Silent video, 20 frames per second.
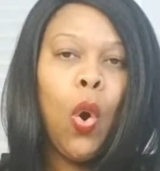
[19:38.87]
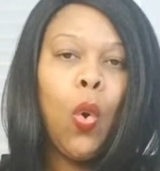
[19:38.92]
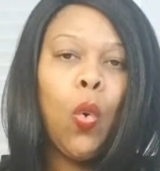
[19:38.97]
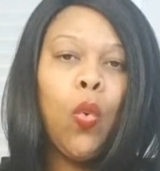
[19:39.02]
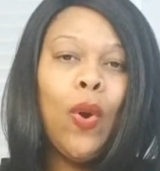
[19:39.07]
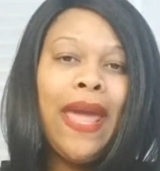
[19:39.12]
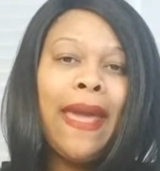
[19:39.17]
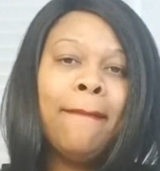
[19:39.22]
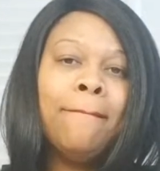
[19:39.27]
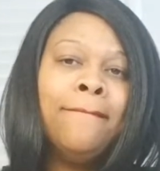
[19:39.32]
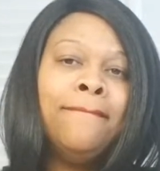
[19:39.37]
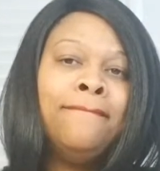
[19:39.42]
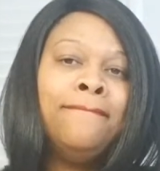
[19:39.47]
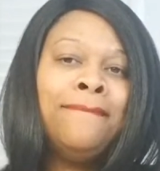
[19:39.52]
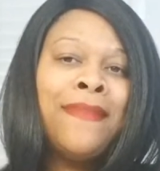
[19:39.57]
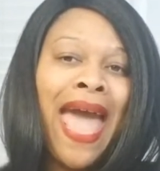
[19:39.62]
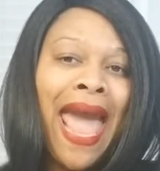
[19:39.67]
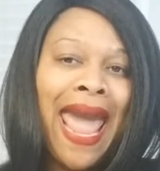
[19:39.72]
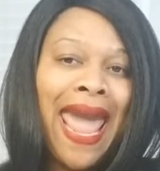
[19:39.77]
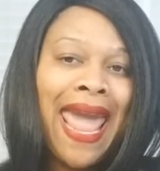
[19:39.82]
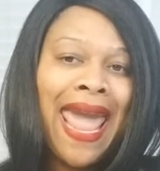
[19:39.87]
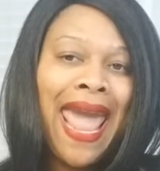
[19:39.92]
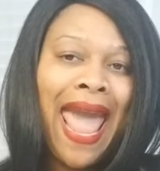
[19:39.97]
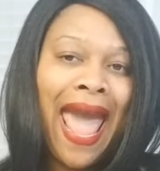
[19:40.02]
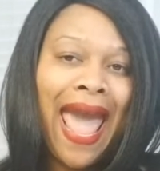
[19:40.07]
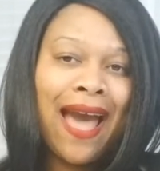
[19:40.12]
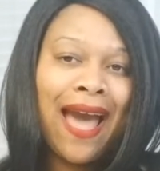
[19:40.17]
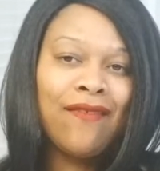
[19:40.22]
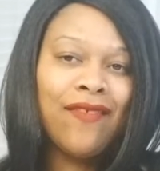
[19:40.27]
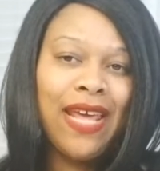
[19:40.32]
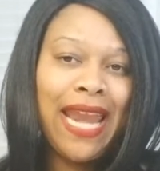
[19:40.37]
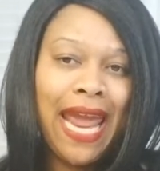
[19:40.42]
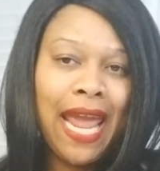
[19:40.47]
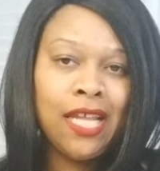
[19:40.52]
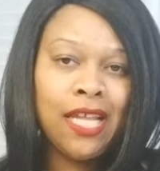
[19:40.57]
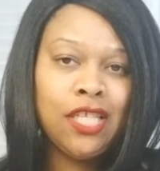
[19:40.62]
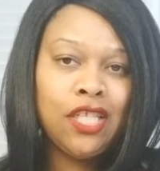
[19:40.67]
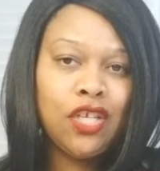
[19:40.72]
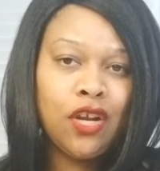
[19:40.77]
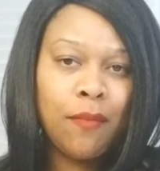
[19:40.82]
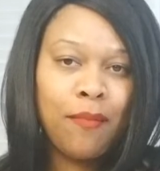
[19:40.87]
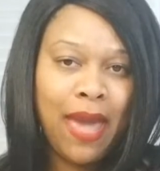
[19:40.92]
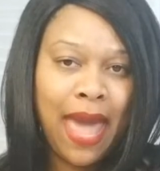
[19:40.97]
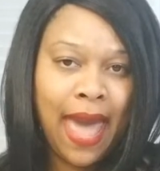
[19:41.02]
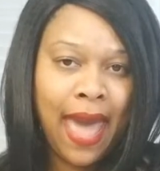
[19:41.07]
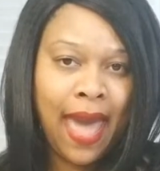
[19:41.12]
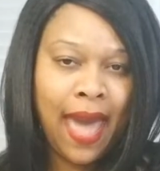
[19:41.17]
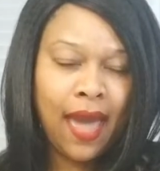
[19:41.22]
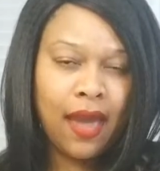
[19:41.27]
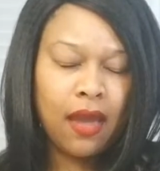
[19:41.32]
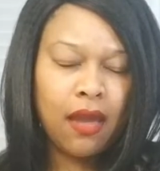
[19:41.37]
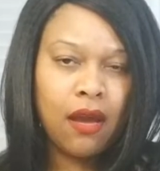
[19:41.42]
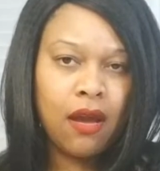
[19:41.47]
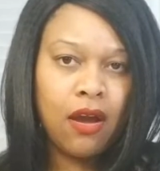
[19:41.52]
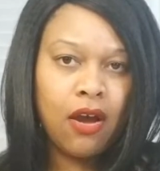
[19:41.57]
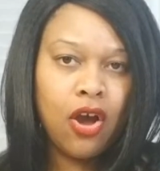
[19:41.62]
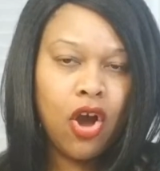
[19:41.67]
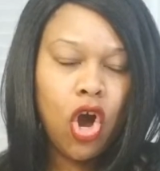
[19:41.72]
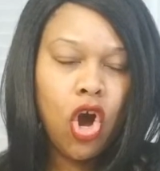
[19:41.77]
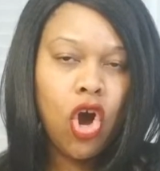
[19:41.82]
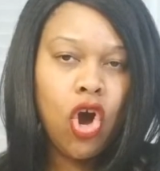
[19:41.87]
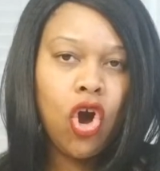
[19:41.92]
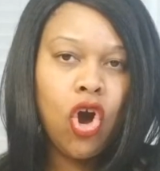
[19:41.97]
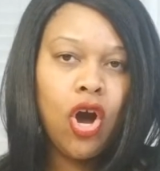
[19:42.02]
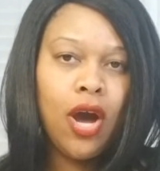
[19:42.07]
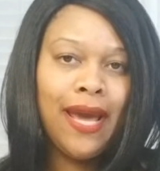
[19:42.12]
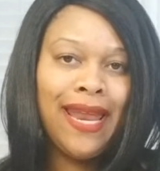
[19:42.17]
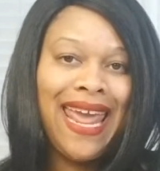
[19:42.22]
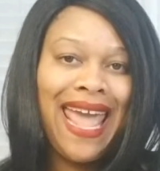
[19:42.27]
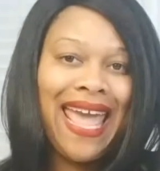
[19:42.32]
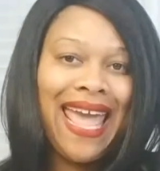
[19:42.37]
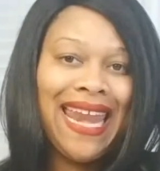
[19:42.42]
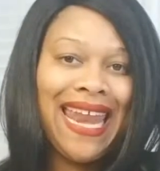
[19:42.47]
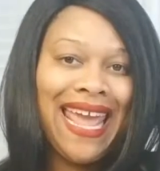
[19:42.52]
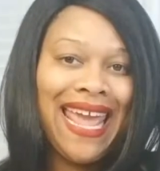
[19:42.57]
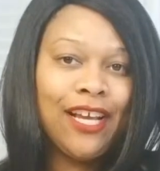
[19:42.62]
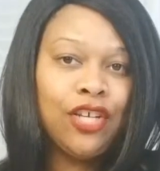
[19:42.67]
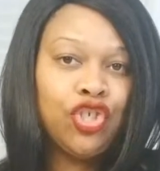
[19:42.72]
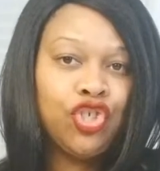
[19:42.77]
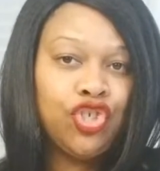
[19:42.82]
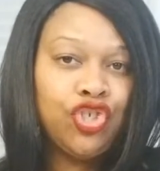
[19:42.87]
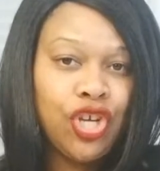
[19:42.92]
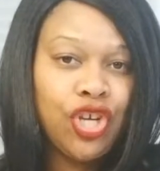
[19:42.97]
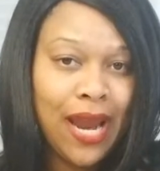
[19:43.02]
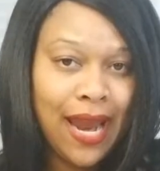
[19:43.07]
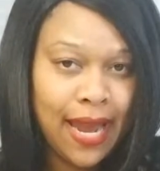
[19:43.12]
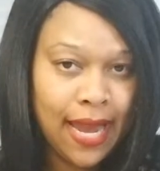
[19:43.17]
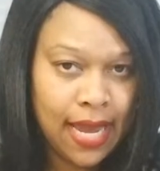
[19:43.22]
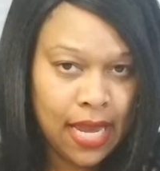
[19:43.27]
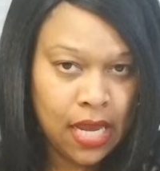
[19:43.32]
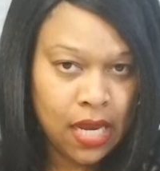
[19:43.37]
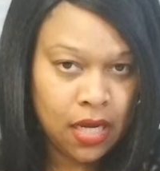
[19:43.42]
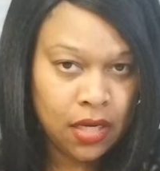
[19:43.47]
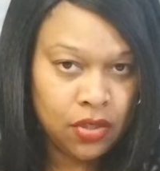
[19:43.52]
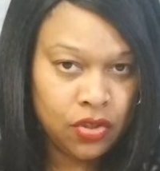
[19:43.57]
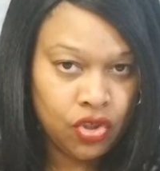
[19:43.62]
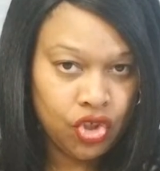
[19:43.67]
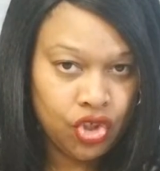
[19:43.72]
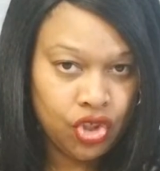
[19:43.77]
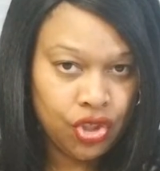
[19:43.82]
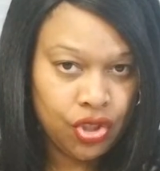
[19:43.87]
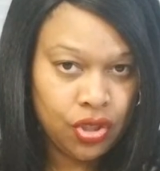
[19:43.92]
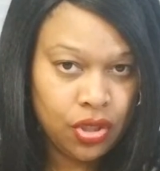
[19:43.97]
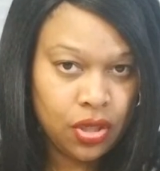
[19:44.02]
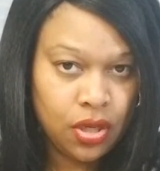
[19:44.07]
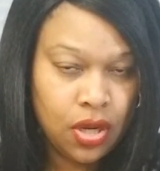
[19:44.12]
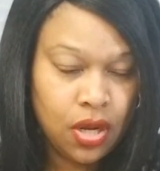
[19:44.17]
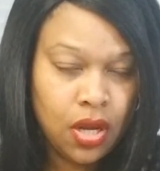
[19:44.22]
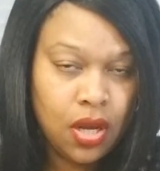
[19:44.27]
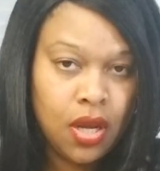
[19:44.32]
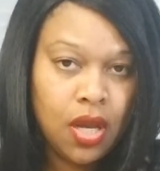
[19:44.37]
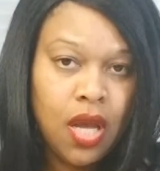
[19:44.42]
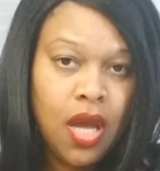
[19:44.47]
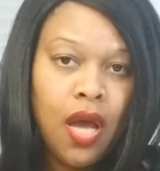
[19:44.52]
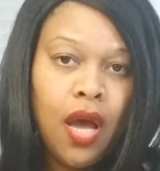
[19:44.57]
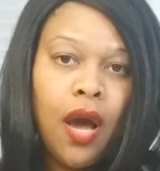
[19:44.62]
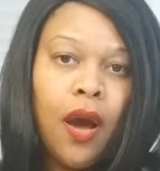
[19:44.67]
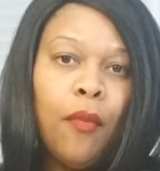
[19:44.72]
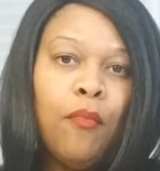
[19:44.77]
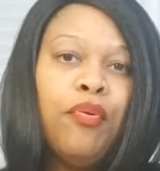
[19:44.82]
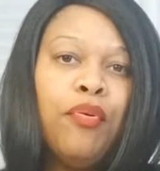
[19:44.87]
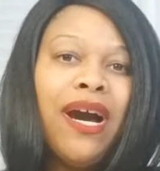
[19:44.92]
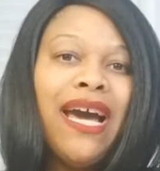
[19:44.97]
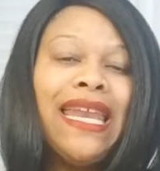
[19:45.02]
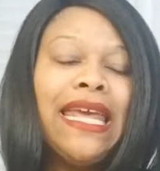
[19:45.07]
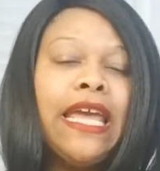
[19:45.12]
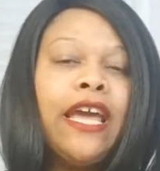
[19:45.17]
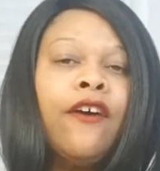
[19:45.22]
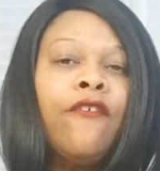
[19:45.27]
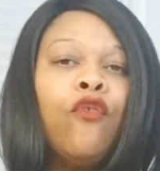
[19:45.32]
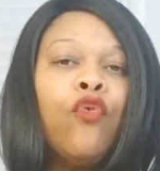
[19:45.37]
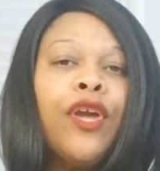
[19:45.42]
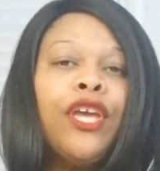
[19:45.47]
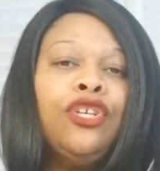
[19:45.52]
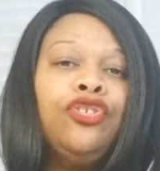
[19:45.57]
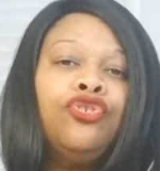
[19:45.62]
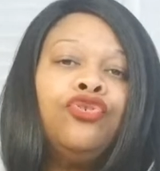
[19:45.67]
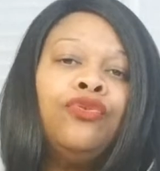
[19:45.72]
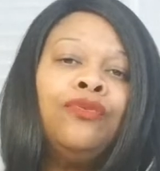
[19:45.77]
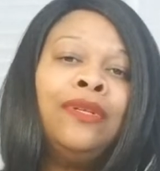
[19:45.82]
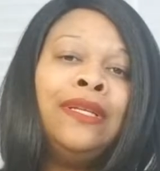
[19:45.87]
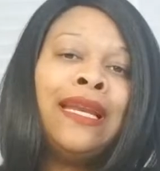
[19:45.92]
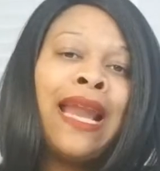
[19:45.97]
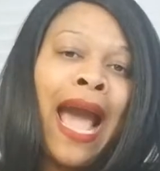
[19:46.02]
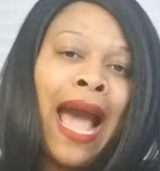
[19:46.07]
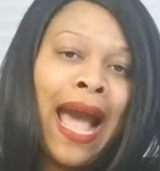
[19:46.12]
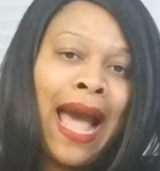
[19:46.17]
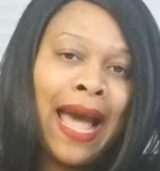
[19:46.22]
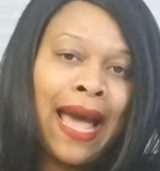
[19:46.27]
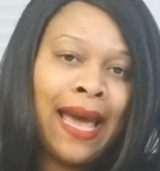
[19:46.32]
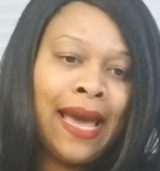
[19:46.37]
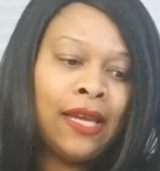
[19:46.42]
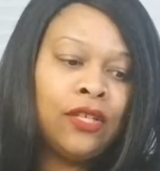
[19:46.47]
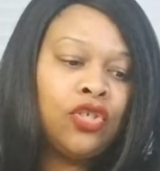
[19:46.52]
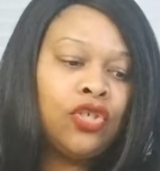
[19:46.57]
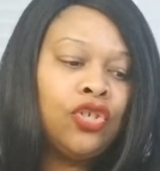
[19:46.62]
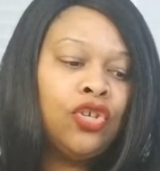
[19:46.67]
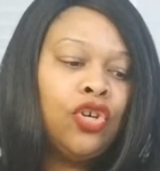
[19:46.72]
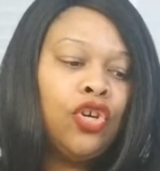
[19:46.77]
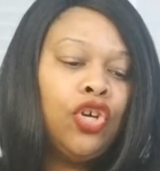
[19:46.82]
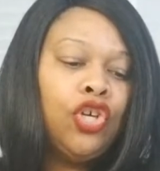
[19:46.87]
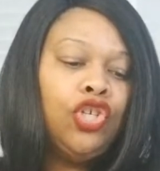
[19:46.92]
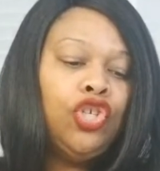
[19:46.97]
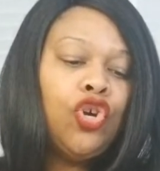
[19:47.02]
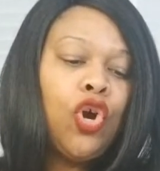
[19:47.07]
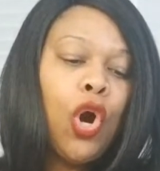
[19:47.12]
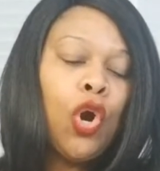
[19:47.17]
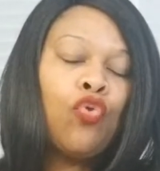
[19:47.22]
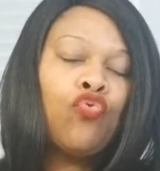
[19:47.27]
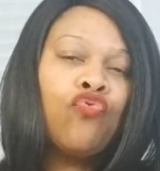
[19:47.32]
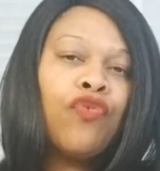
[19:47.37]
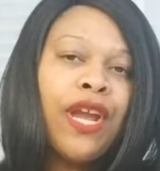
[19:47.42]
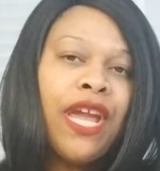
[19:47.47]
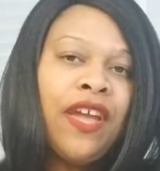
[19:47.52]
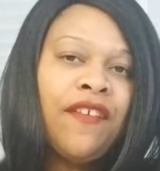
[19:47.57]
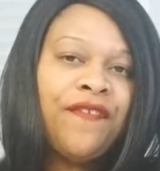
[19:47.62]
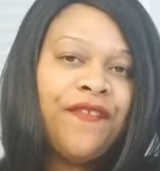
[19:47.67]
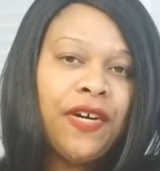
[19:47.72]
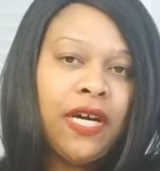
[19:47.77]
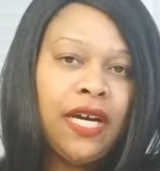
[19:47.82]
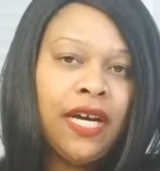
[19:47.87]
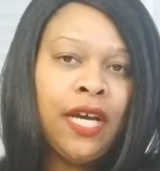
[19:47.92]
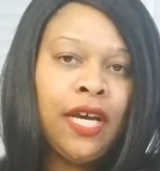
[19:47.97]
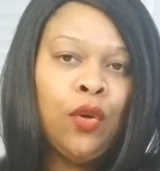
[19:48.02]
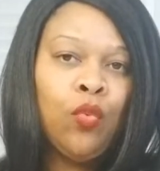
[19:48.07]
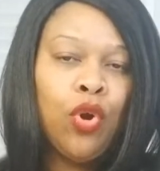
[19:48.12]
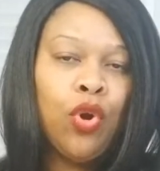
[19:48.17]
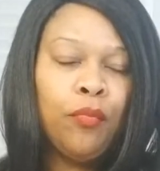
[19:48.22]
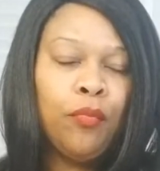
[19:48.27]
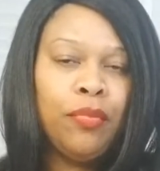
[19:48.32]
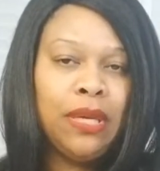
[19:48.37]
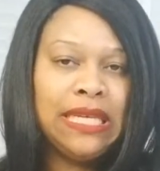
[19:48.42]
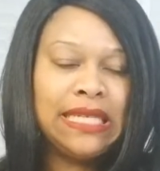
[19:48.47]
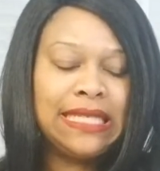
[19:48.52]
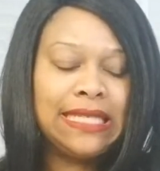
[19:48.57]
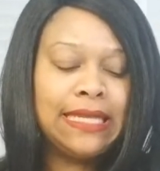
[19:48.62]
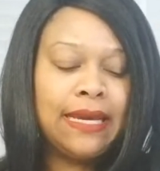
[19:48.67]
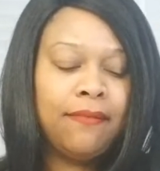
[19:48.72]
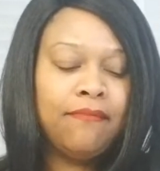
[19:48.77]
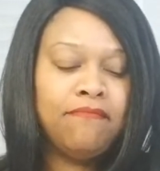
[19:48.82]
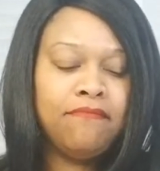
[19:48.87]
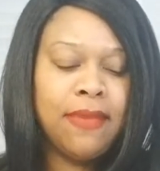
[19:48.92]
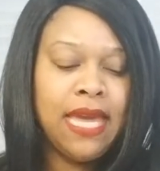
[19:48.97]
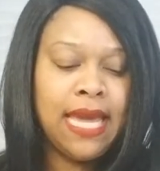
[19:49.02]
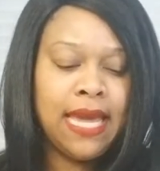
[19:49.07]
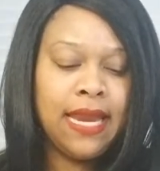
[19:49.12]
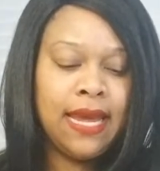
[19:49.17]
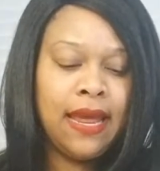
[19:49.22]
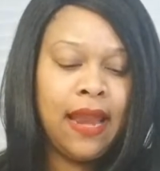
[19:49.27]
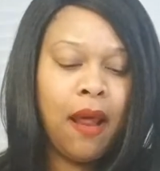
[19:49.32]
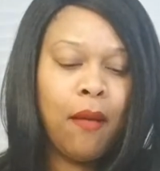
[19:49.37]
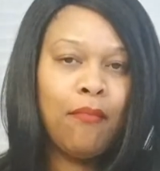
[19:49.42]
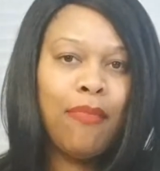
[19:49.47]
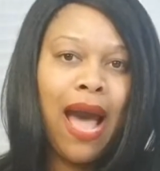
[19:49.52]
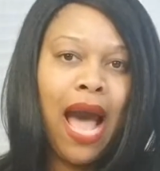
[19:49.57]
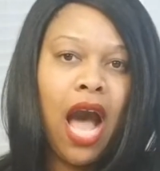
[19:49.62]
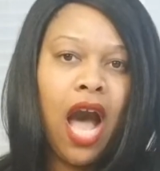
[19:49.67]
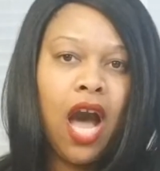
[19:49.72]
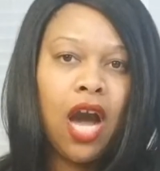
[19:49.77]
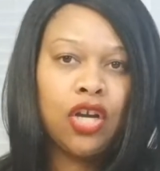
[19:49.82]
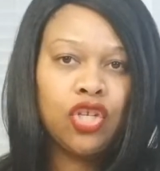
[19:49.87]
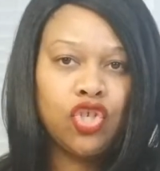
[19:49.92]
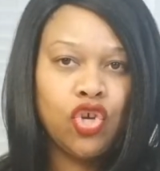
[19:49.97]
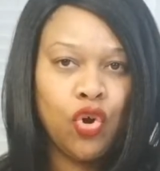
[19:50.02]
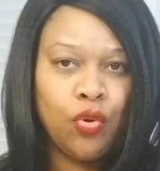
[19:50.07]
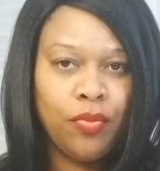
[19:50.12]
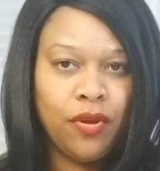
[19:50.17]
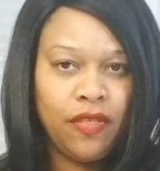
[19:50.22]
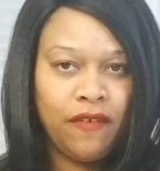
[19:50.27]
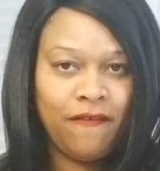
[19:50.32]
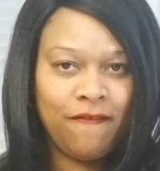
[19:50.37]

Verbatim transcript: We may have an answer back on an exchange. But if we do not, your refund will be submitted by October the